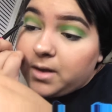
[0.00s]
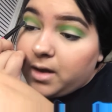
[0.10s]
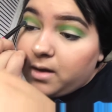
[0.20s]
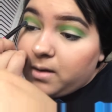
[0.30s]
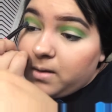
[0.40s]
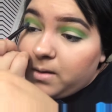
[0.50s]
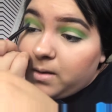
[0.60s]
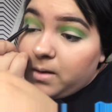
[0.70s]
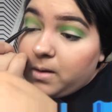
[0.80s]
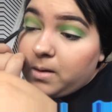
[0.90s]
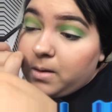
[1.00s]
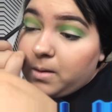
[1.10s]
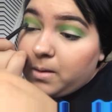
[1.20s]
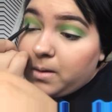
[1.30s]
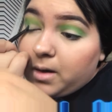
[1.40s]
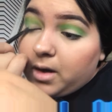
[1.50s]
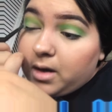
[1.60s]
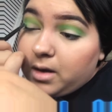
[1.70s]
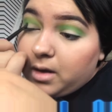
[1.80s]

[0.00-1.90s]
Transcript: that right